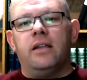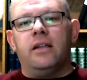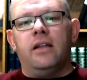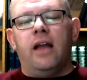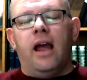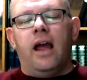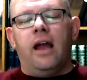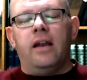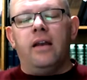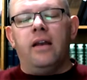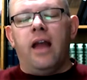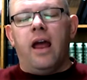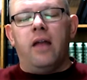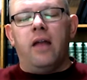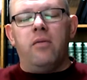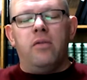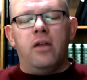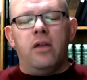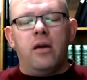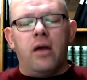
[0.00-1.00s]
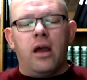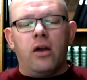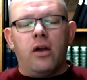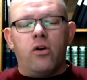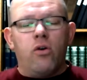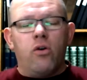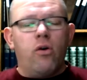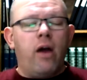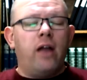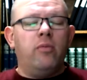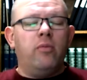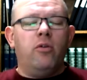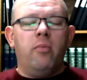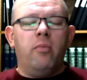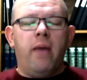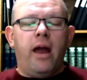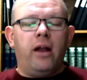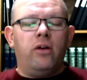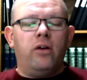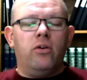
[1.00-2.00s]
the incredible
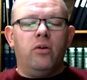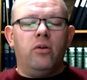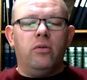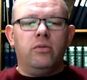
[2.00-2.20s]
medical